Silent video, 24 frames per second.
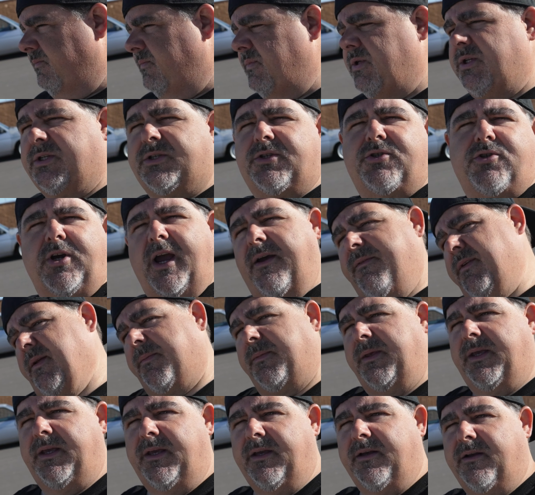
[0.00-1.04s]
Just driving
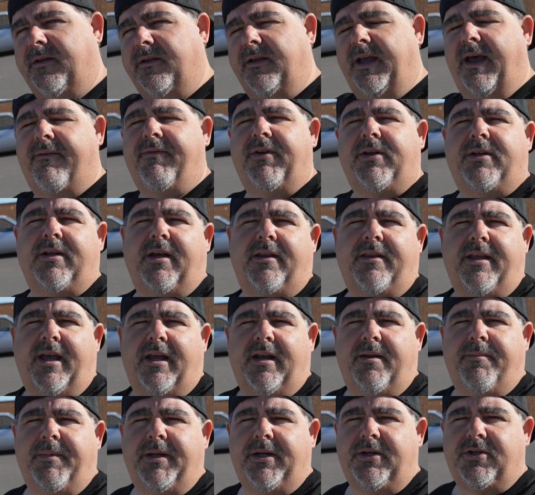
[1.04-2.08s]
up the hill, haven't done that
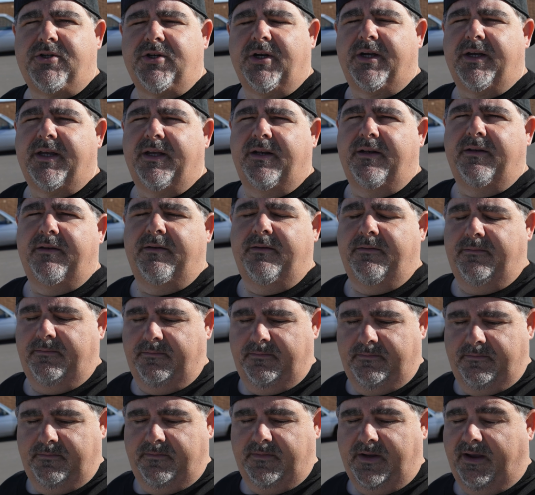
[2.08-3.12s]
in a mini truck, and
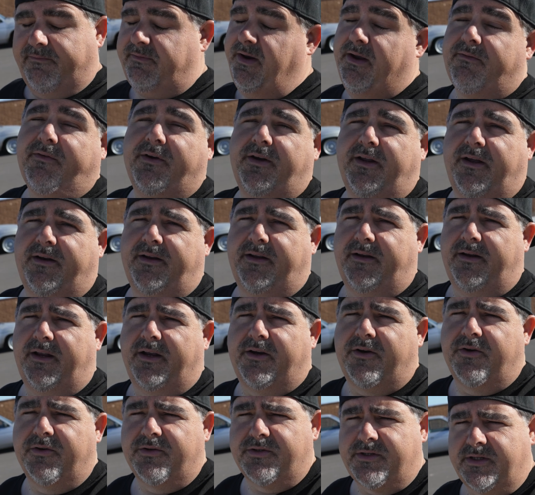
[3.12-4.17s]
I've never done it
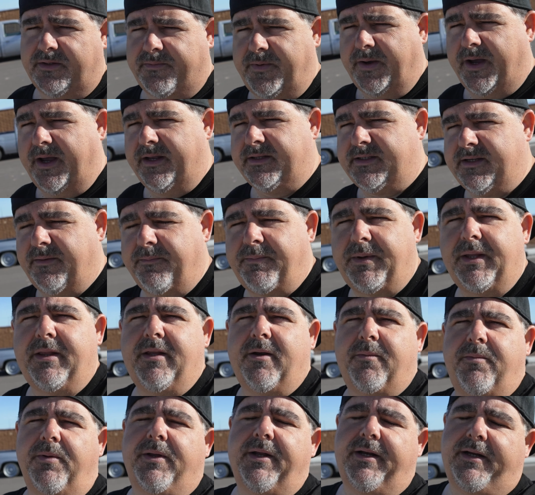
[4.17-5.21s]
at Cruise to the Pines. I've been
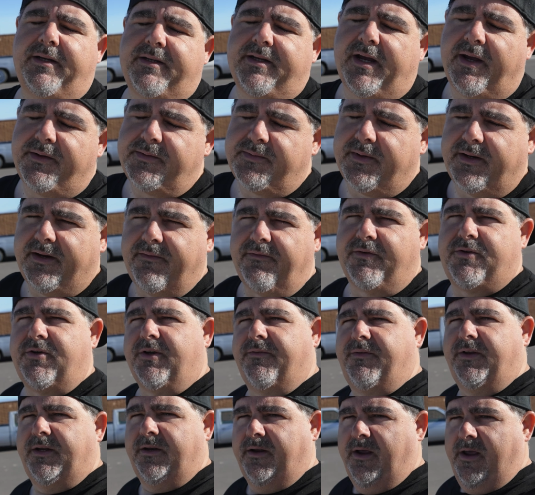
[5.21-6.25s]
there plenty of times, but I've never
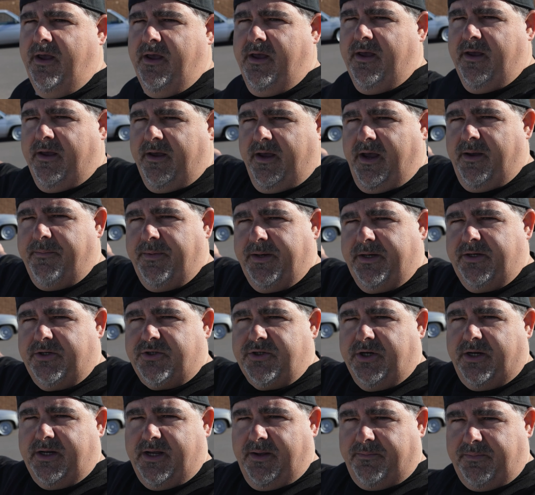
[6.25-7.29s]
driven a mini
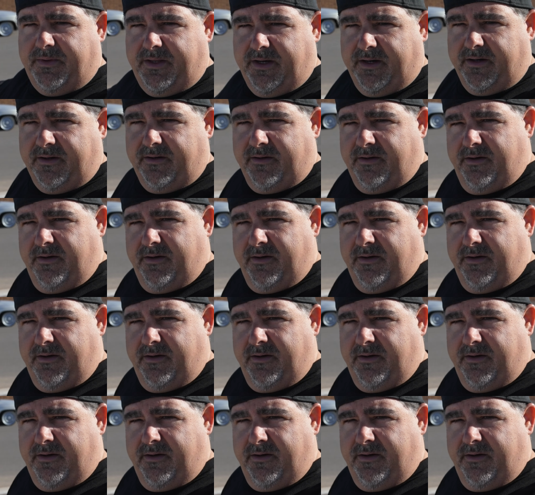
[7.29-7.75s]
truck up there.